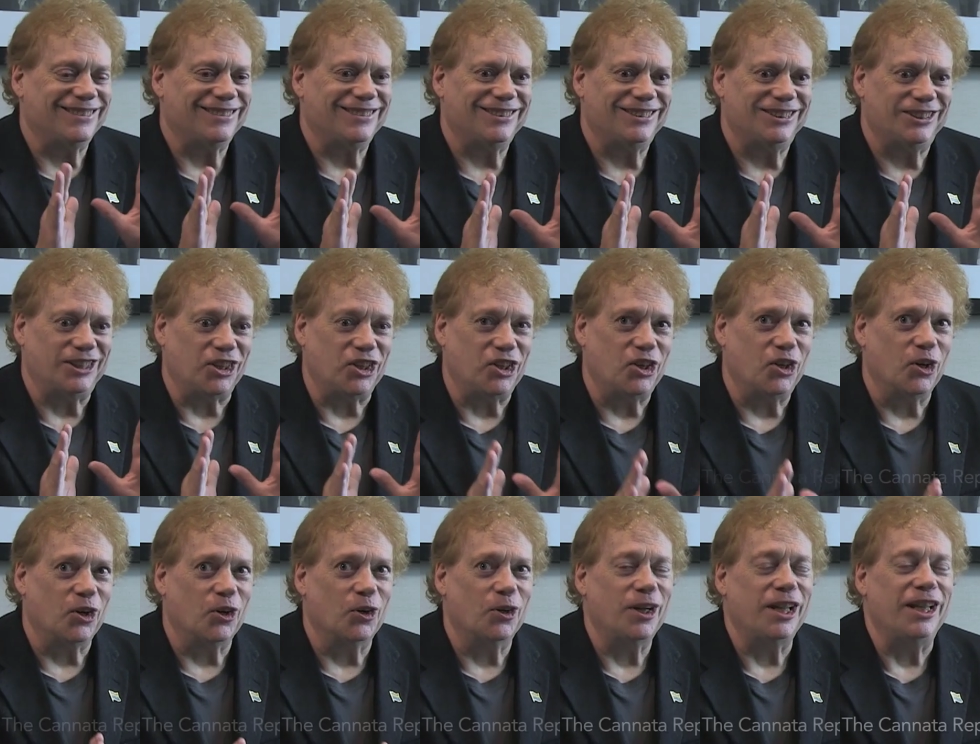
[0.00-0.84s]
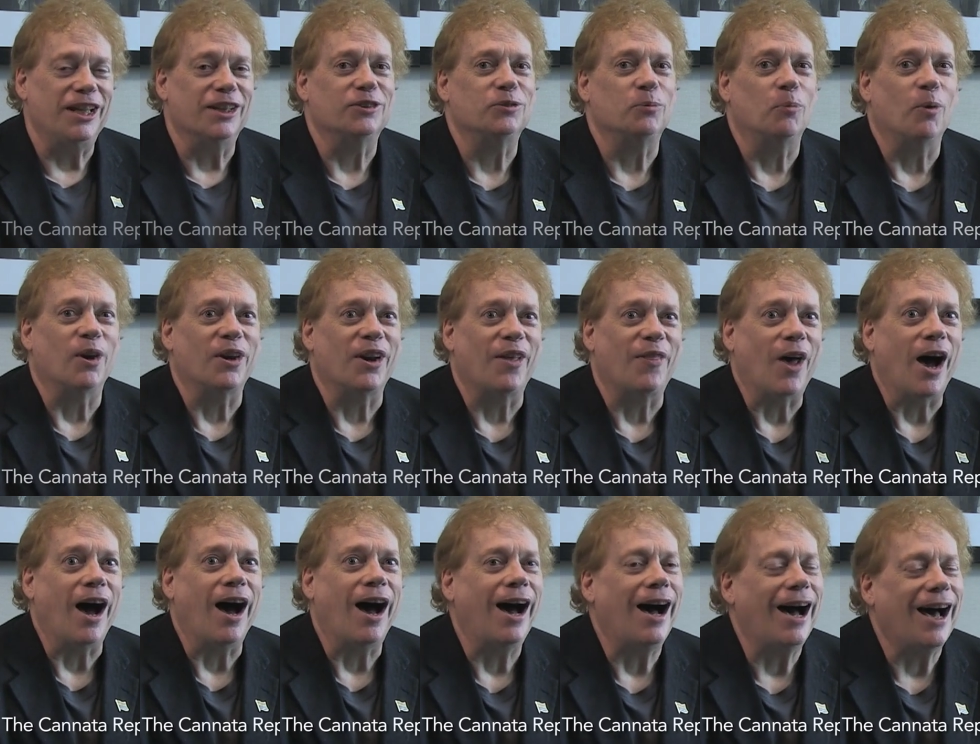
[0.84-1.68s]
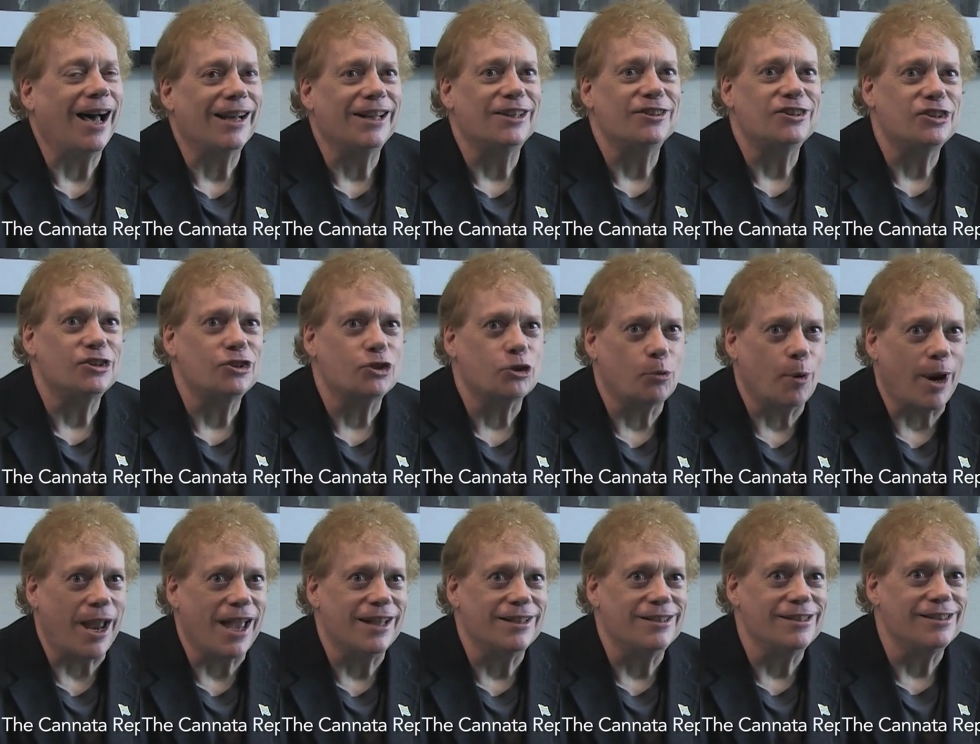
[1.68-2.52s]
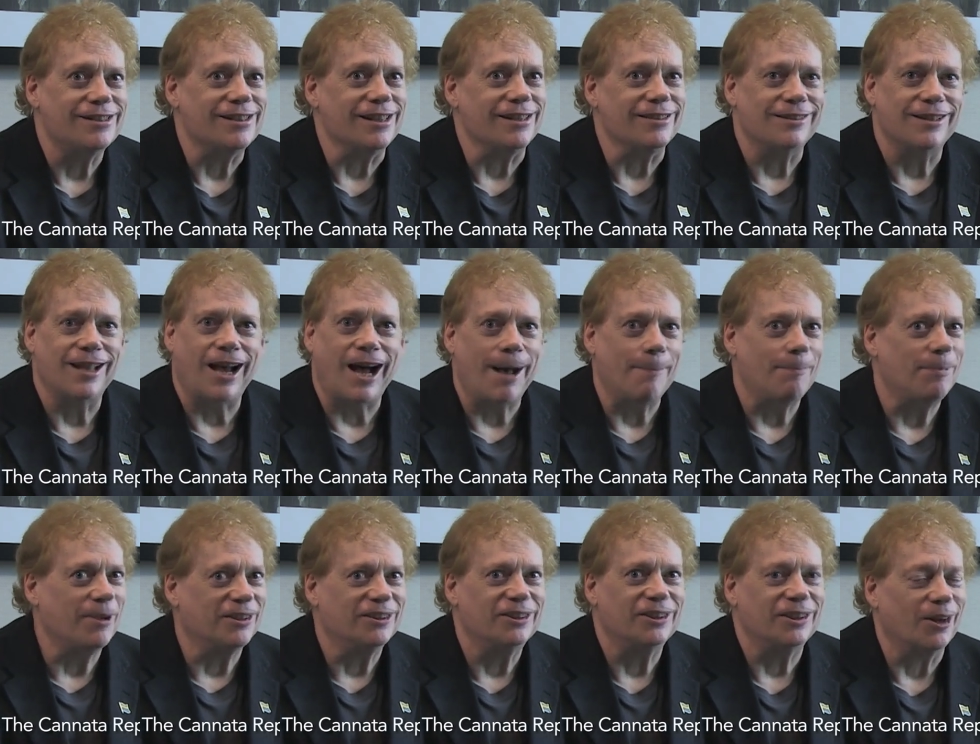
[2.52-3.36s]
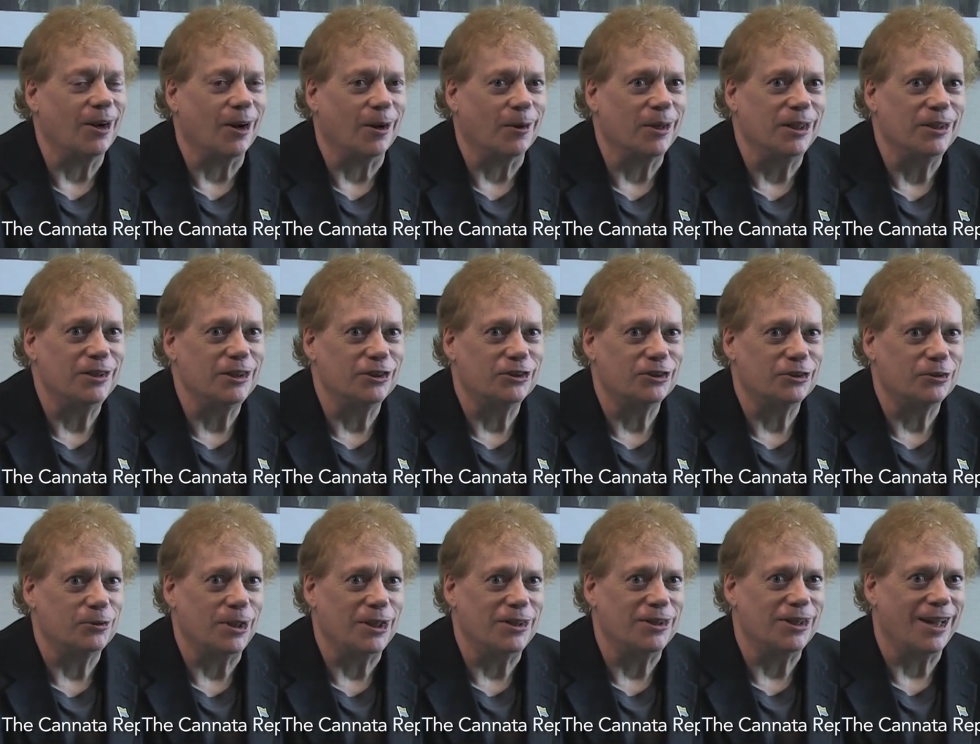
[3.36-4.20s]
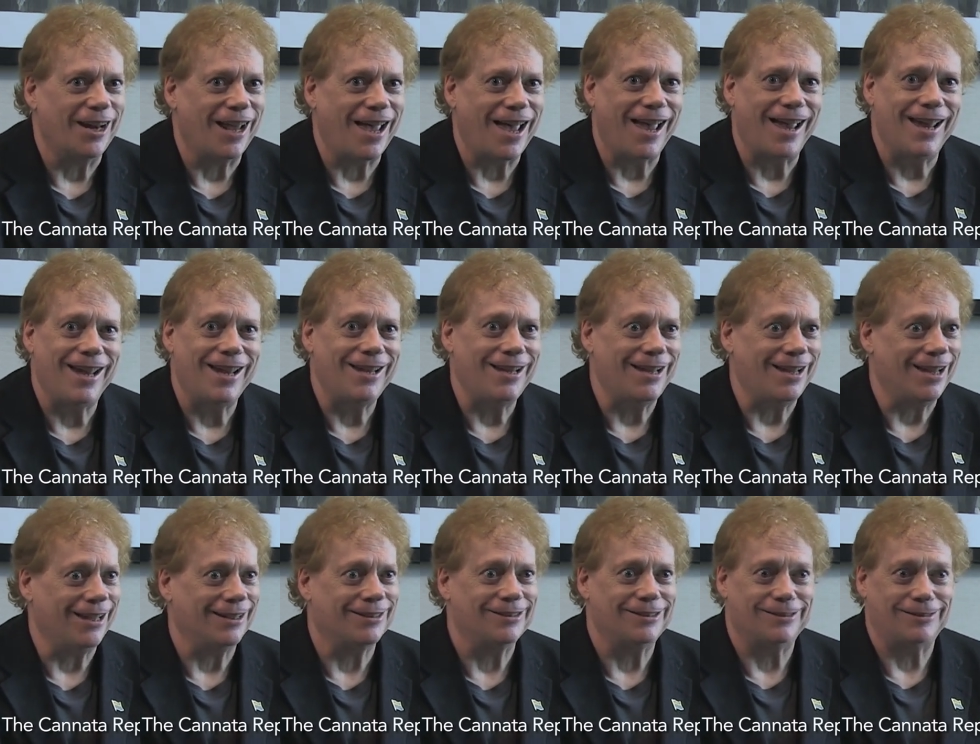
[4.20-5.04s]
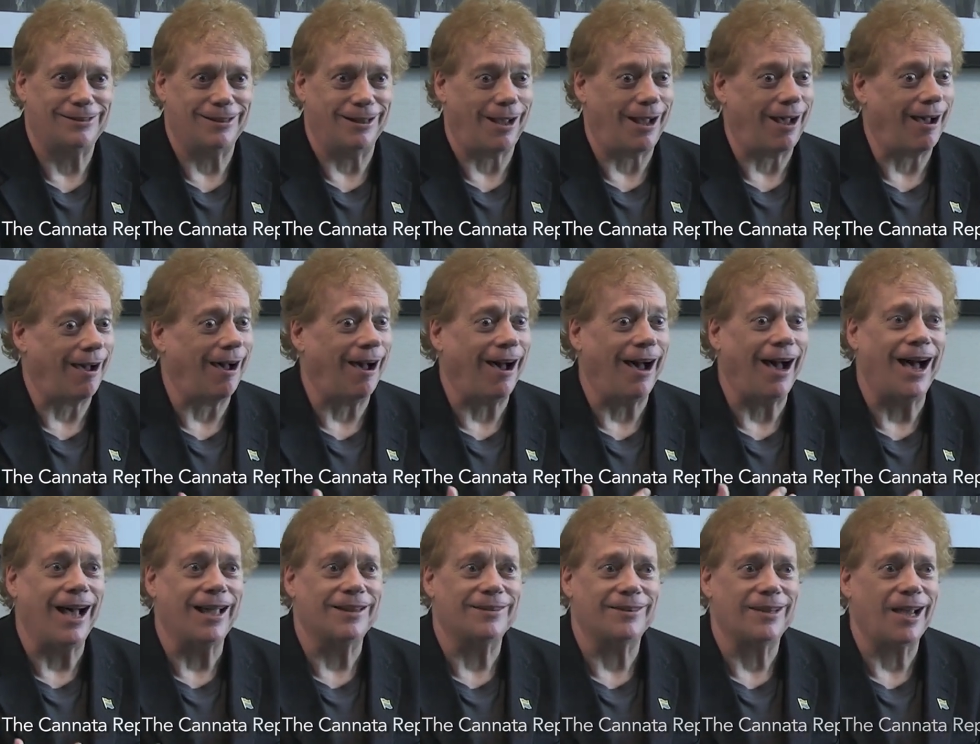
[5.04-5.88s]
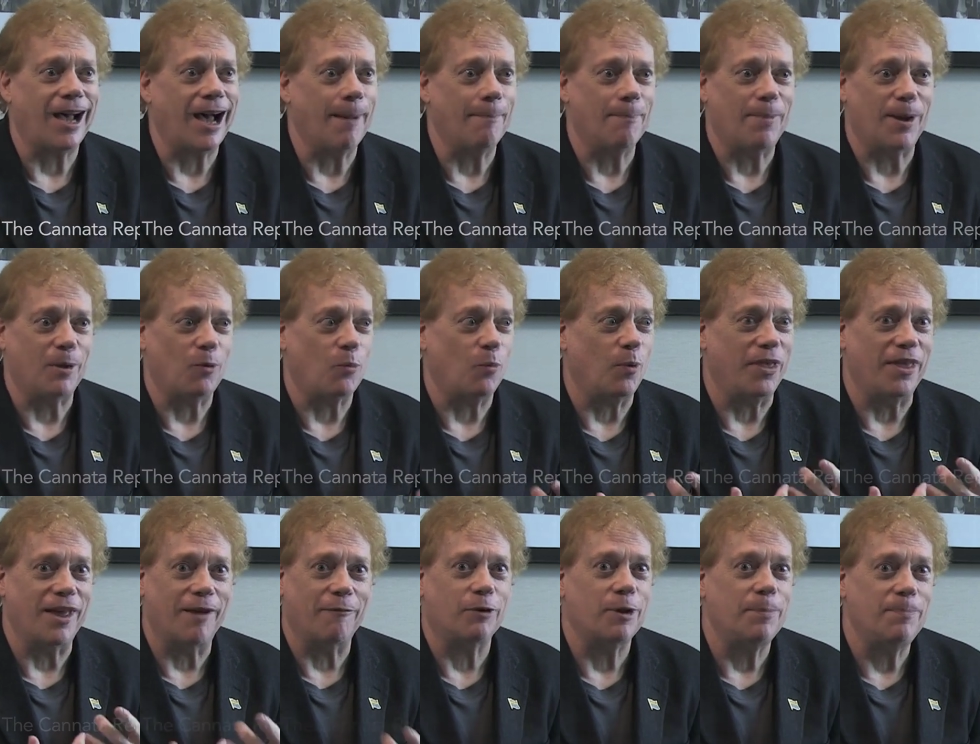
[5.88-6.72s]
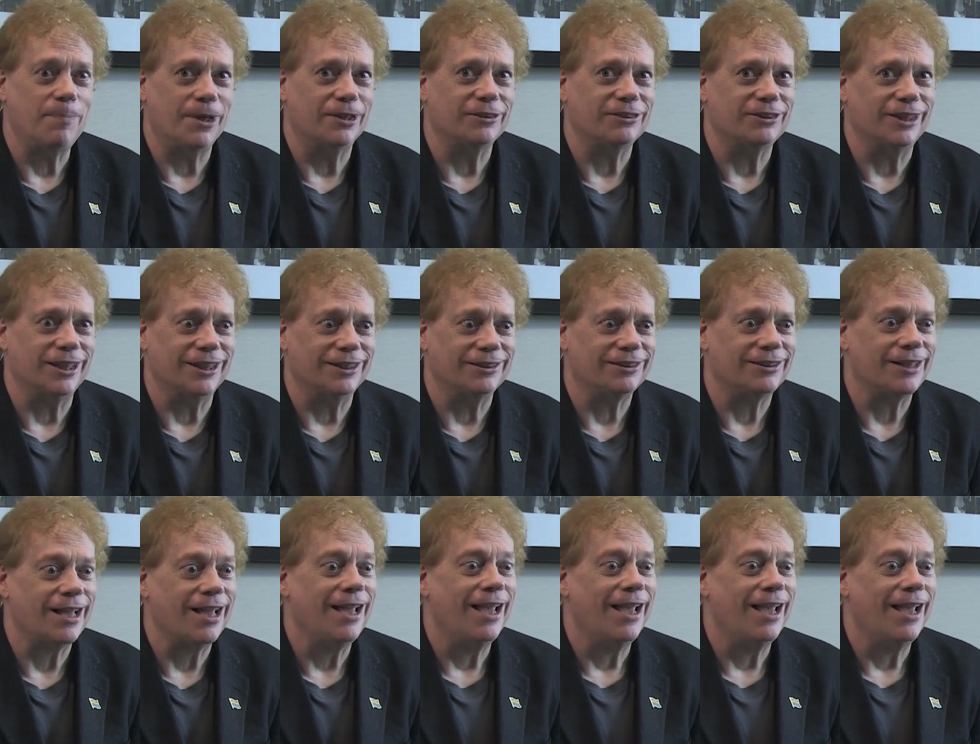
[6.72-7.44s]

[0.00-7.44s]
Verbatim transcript: Security is one of the hottest trends and topics in our industry today. It's a hot topic with every business.